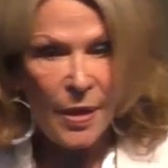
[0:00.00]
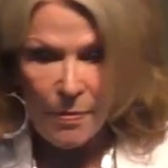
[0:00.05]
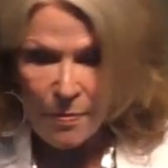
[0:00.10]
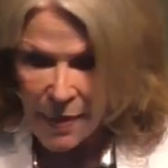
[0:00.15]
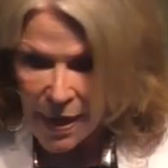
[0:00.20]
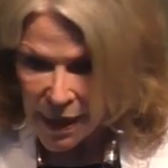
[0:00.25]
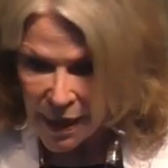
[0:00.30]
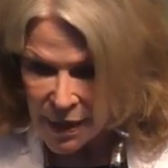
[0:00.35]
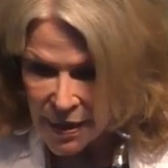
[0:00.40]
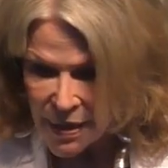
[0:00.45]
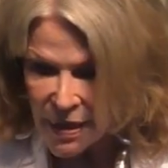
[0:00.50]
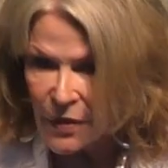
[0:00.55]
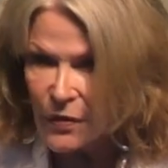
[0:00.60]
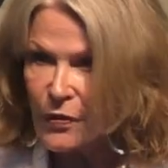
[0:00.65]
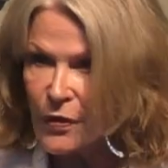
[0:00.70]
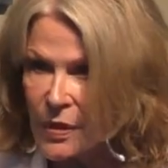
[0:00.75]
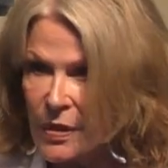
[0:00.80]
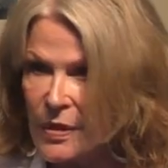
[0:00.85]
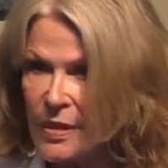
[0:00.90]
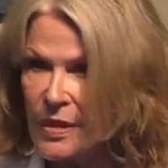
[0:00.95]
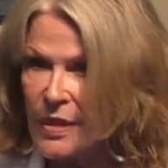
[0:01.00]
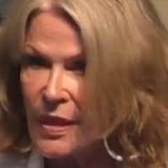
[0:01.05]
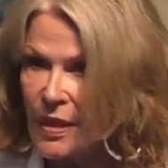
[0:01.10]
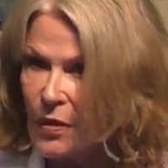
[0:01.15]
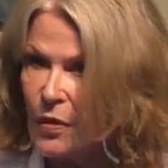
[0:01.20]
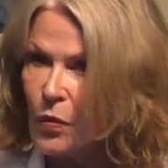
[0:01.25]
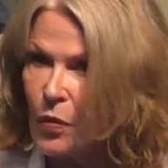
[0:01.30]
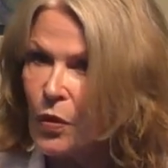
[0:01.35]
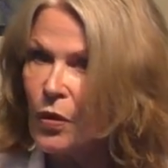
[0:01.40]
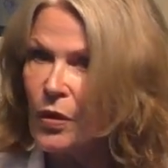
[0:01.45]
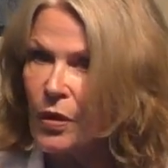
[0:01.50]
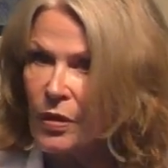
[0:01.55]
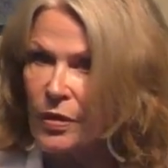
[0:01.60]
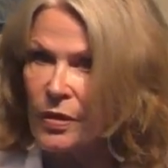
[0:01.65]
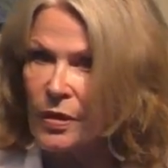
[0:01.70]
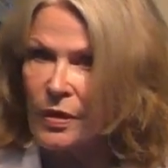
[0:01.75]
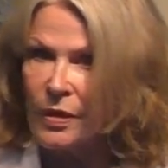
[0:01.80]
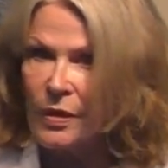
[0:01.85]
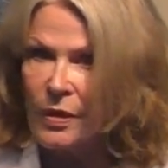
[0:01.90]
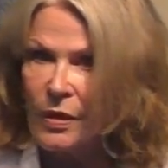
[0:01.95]
make a difference in the world,
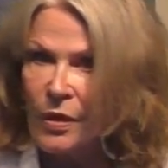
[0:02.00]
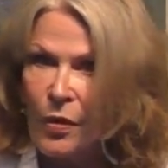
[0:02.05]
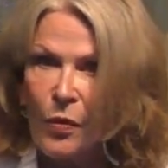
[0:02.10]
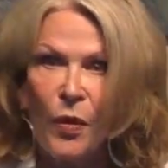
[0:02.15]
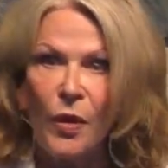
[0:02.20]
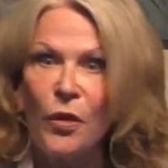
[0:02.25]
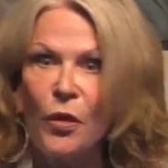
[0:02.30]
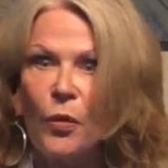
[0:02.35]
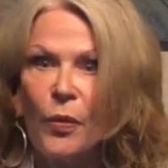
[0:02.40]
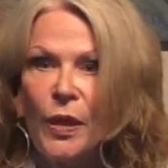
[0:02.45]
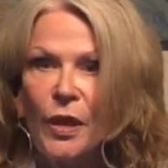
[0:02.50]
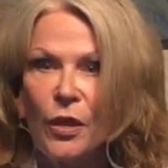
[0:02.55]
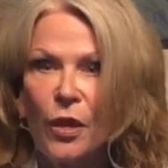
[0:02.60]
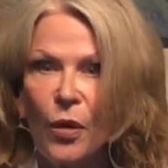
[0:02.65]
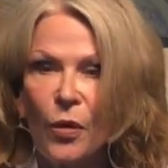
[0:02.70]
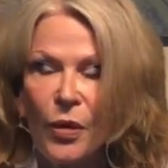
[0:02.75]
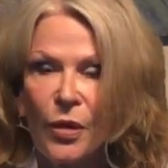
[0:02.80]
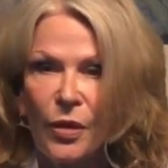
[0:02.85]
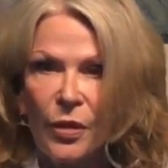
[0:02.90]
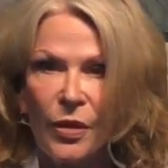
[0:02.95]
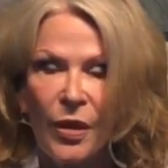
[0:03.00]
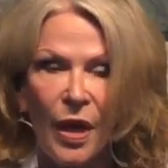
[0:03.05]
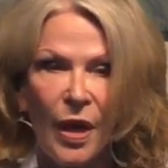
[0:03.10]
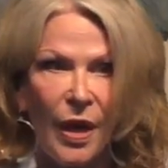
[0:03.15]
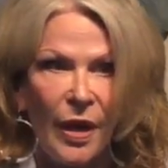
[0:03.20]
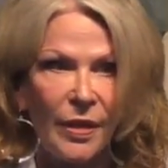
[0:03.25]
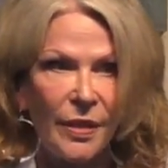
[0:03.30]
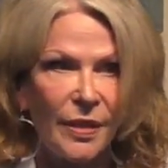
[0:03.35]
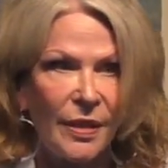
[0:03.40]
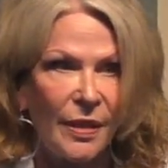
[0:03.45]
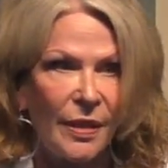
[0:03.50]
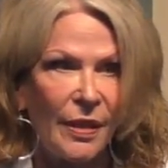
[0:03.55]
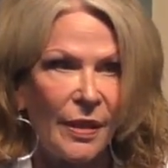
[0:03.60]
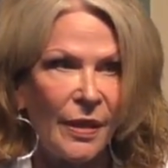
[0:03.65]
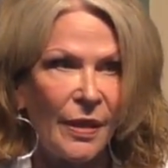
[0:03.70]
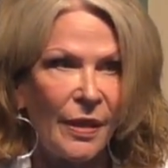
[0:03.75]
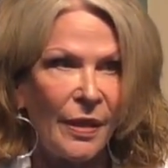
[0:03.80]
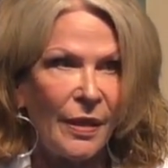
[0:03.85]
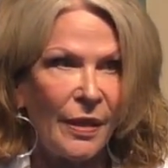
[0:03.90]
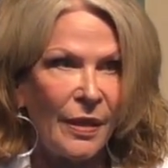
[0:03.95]
whether we know it or not.
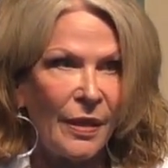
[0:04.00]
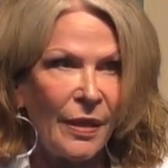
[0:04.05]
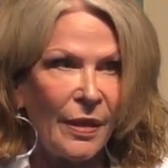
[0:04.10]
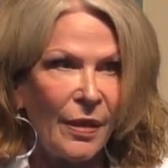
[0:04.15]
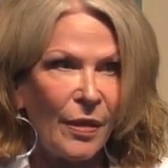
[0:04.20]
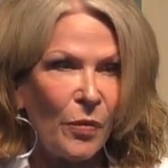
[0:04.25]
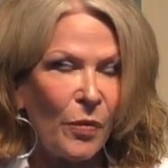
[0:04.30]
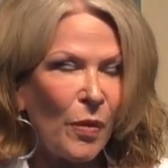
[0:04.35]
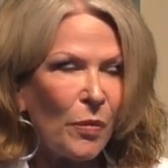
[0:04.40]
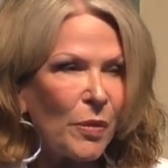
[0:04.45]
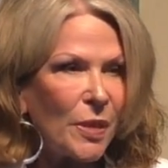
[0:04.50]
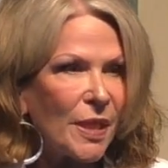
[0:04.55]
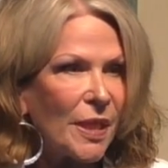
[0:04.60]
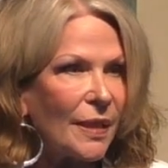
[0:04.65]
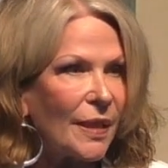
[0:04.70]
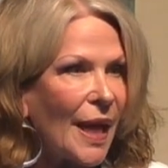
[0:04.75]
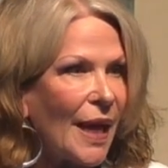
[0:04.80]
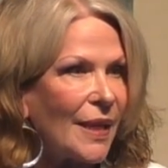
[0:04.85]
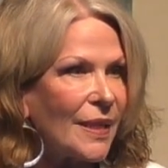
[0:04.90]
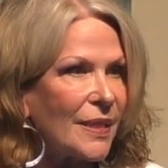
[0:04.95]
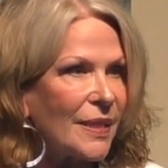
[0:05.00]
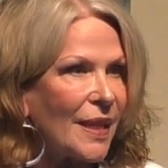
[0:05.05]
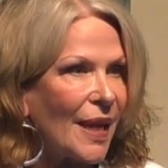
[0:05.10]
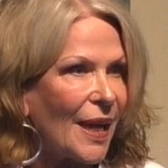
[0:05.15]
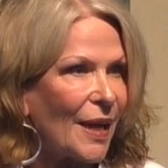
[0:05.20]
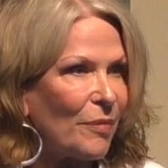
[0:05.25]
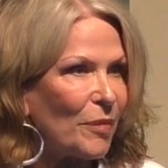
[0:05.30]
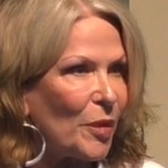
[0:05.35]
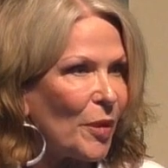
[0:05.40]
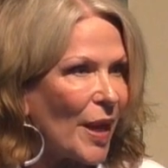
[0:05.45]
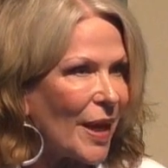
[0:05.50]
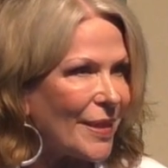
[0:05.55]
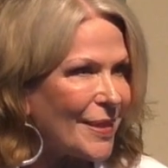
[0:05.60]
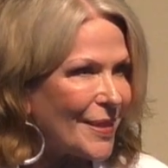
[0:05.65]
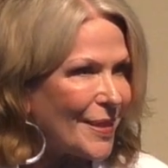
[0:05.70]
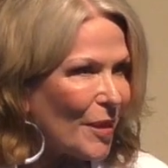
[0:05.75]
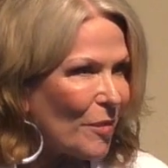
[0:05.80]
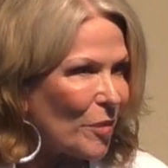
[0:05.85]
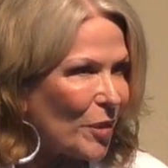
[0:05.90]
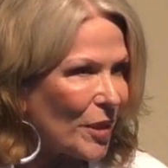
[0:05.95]
When was the last time you had
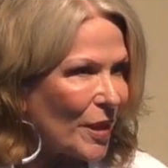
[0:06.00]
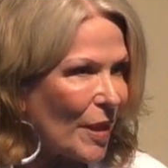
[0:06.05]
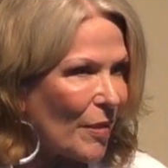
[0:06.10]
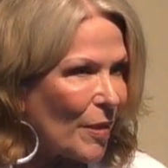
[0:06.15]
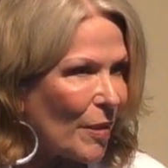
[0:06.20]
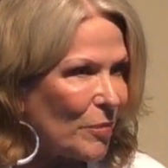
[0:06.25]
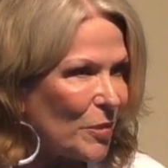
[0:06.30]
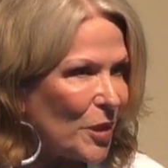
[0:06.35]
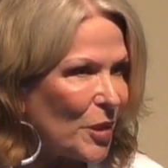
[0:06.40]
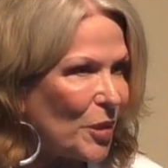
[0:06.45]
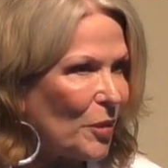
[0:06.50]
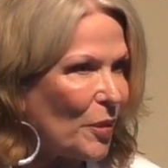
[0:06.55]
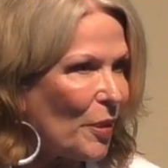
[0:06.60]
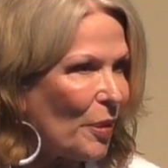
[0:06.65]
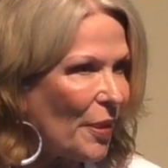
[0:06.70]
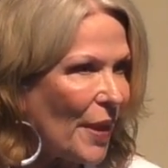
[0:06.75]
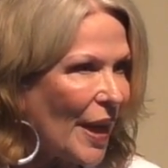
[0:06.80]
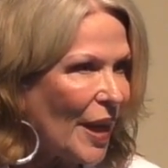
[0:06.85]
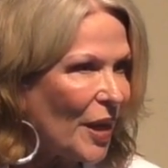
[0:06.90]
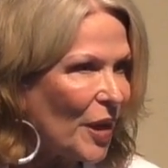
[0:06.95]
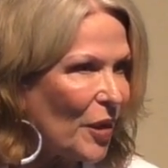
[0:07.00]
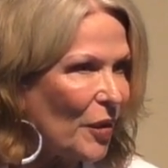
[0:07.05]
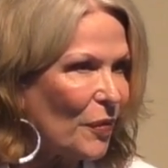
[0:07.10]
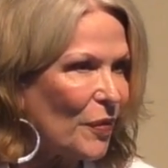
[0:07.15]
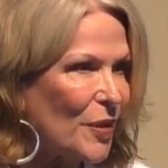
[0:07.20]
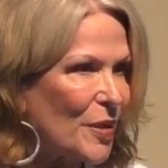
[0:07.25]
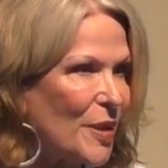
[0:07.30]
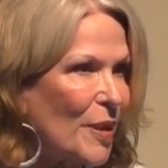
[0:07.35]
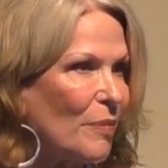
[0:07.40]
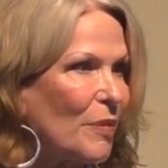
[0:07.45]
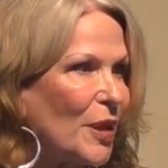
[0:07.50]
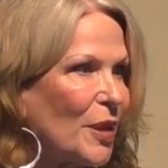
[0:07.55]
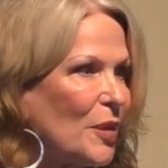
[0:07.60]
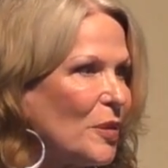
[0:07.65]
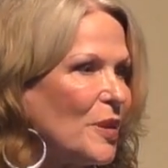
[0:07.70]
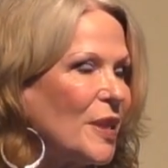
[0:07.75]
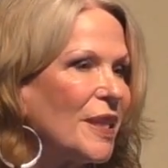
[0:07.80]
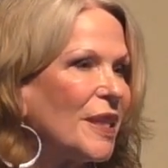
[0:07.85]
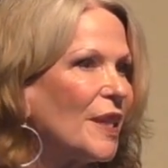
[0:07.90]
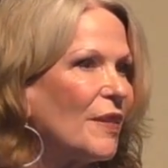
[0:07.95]
someone come up to you and thank you for something you
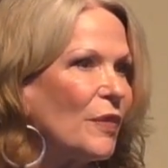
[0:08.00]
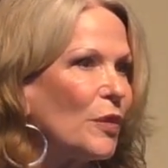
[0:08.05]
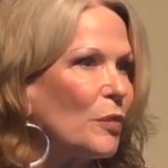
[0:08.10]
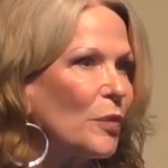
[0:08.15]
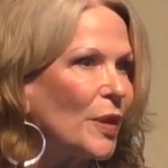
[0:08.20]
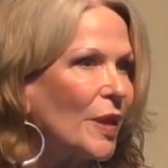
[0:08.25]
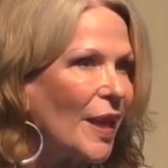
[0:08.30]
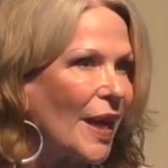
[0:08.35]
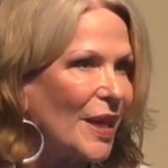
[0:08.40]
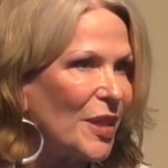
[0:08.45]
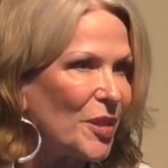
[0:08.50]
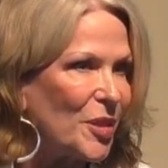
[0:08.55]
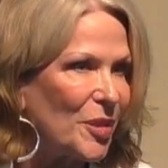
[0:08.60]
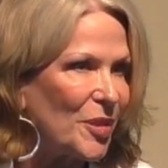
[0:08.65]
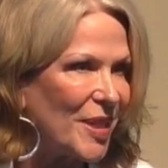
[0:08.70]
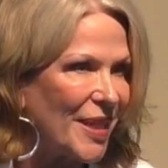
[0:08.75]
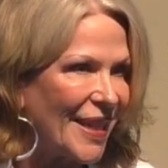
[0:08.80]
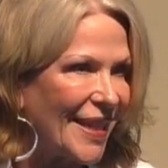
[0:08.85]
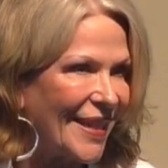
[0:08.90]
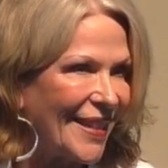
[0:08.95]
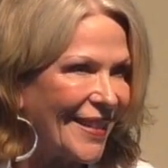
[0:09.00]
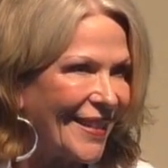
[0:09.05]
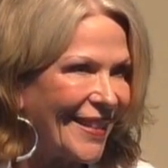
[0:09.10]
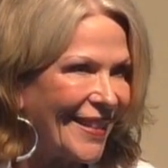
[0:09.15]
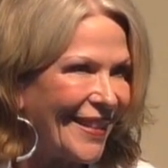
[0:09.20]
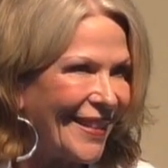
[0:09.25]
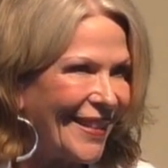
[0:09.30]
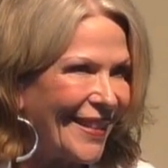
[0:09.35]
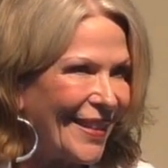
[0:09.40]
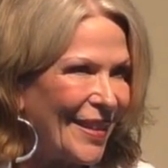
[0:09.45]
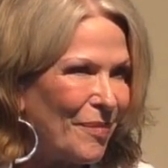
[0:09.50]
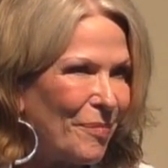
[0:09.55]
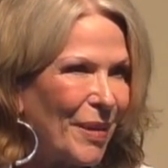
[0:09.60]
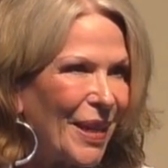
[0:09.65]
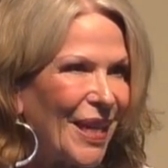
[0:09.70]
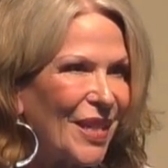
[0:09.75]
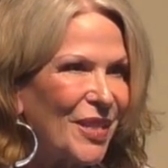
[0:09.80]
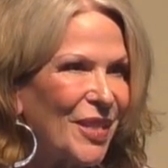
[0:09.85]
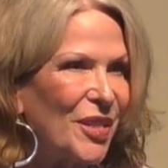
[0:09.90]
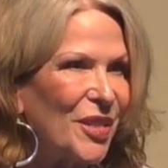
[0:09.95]
didn't even realize you did?
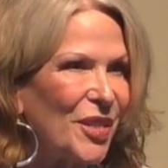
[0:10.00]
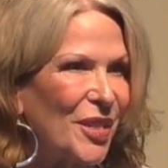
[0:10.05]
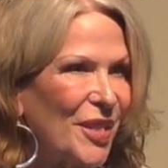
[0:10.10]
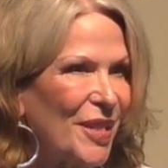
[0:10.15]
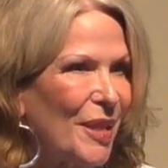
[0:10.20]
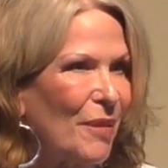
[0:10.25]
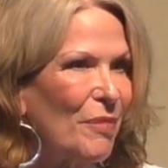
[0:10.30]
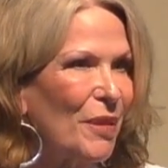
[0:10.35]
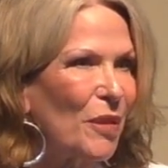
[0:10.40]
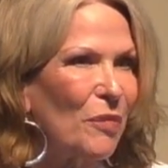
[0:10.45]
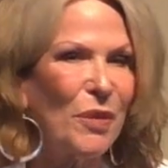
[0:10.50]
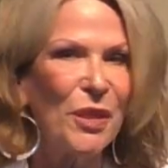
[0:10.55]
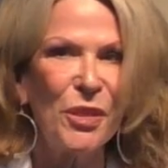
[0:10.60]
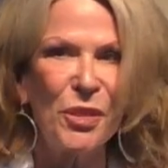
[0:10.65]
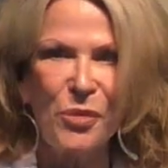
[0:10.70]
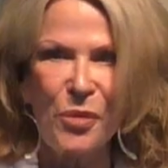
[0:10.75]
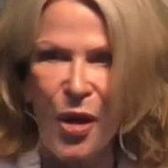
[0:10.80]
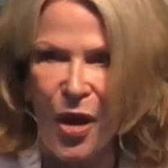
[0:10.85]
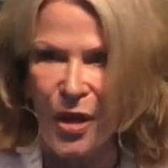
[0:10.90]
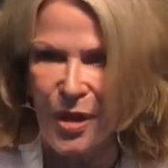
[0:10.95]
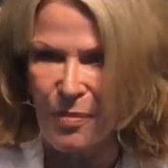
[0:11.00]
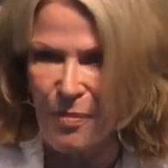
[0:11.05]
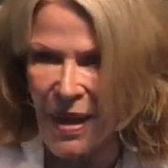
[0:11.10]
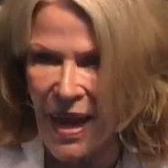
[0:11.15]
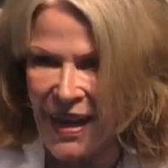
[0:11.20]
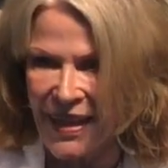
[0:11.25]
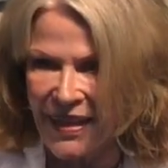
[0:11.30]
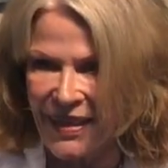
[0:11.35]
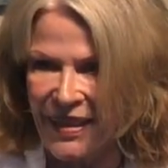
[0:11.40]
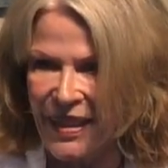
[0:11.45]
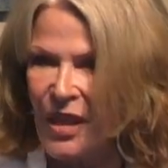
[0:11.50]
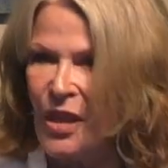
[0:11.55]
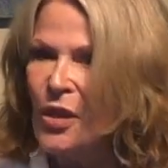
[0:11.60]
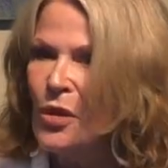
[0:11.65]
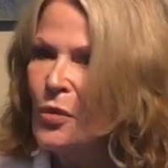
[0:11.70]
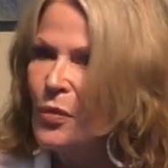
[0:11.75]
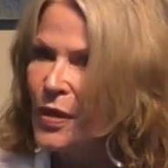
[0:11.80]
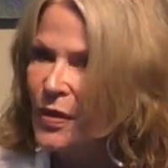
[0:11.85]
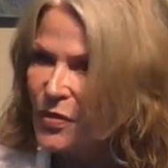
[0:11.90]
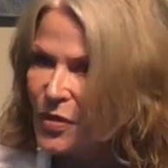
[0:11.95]
Because it's just something we do automatically.
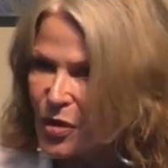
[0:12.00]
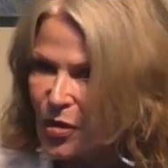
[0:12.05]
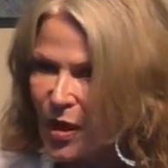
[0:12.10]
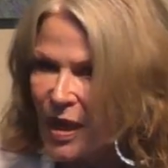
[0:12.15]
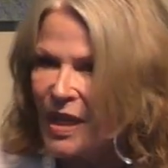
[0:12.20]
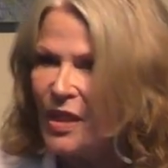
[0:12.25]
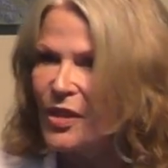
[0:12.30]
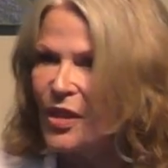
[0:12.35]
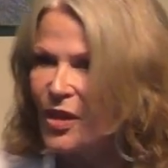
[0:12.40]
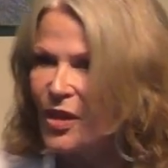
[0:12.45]
We've trained